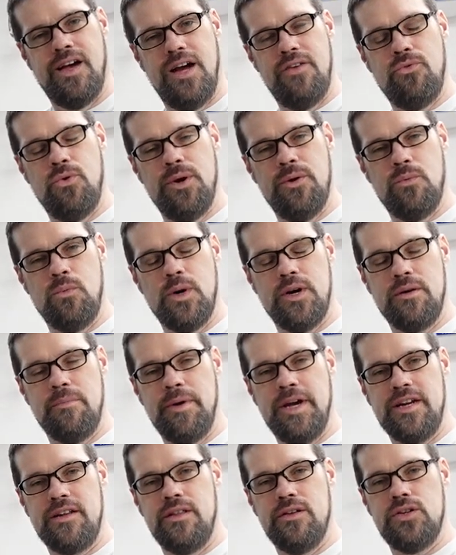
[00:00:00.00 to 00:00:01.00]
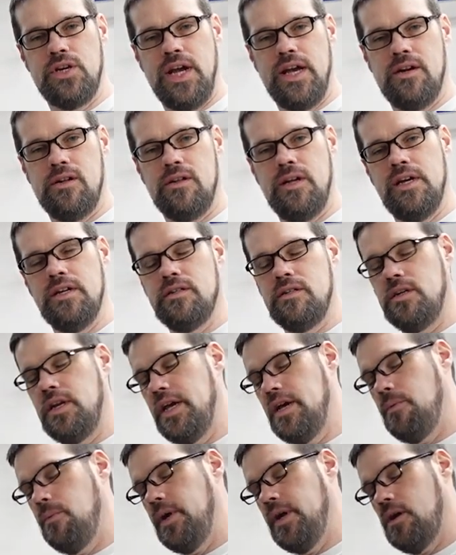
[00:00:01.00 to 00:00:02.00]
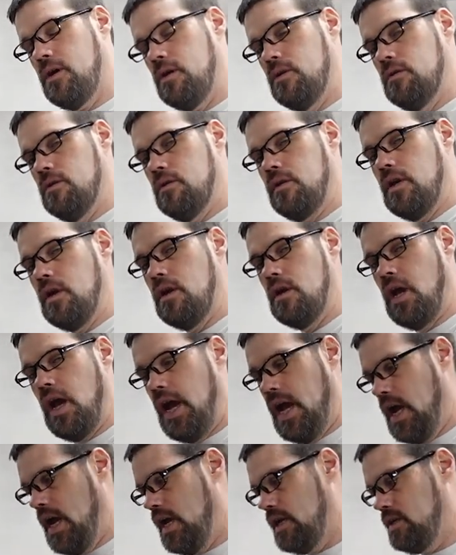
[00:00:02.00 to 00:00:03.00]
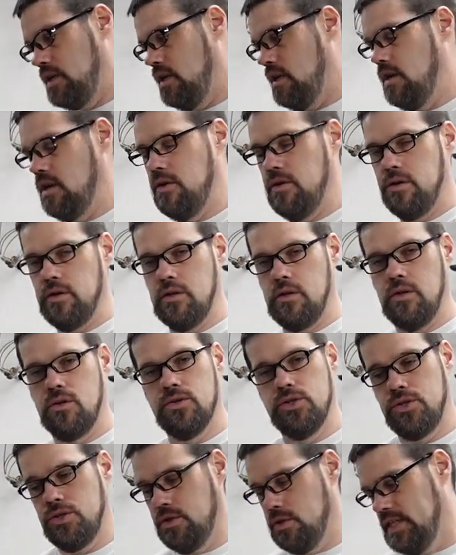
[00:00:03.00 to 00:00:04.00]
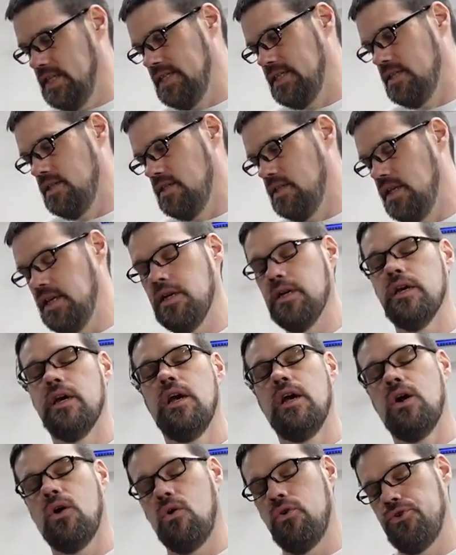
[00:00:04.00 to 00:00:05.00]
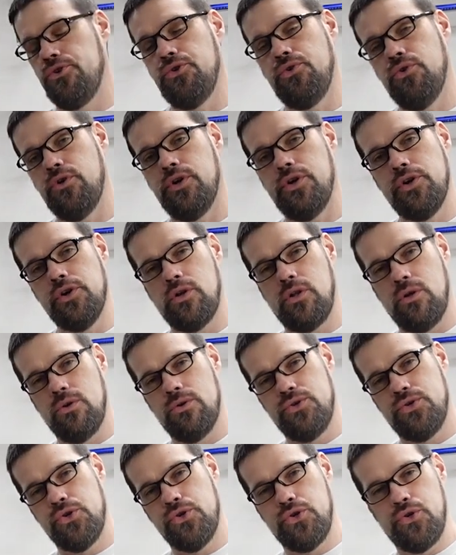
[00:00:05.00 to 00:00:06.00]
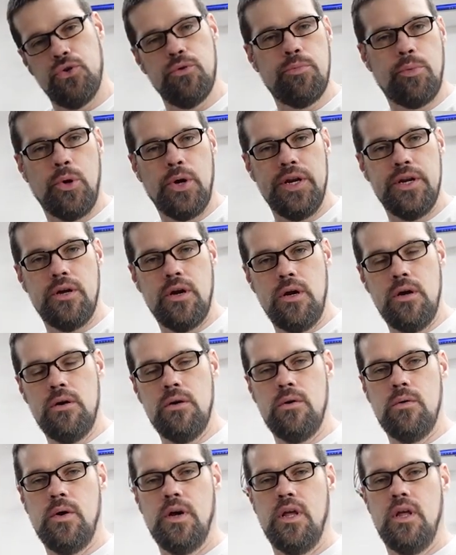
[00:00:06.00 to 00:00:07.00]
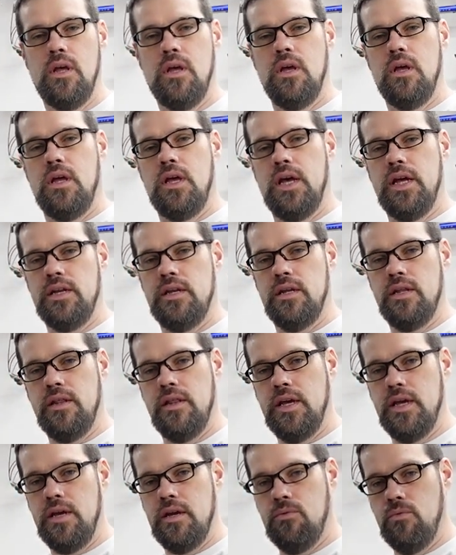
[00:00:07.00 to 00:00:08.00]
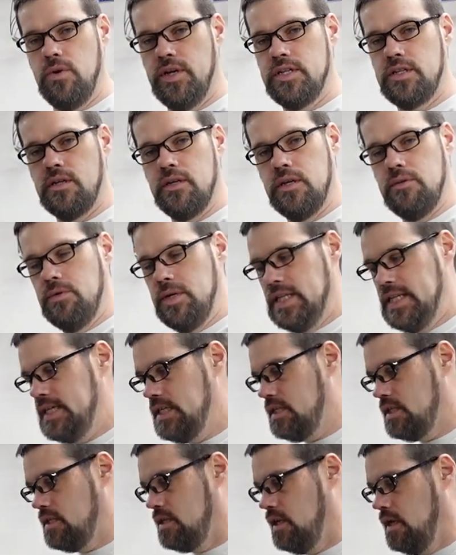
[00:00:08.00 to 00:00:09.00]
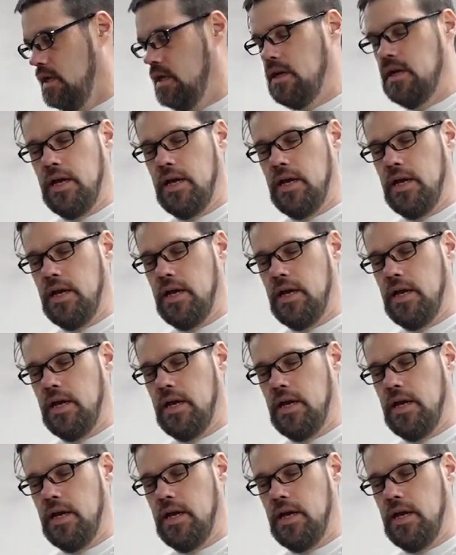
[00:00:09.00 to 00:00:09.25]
everyone, welcome back to the channel and today we are looking at another enclosure. This is the Ortur Enclosure 2.0 that they recently released